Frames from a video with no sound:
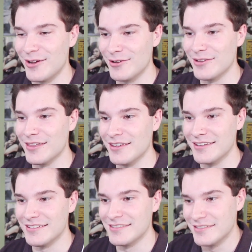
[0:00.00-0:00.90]
under
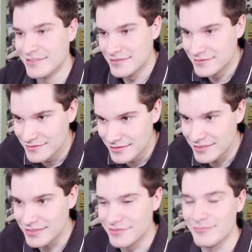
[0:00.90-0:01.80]
the...
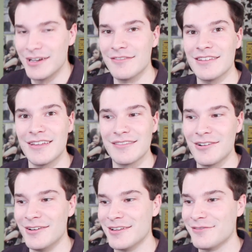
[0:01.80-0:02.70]
whatever that's
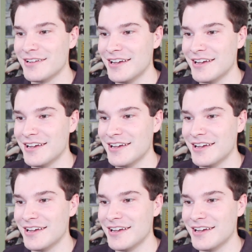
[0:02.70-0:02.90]
called,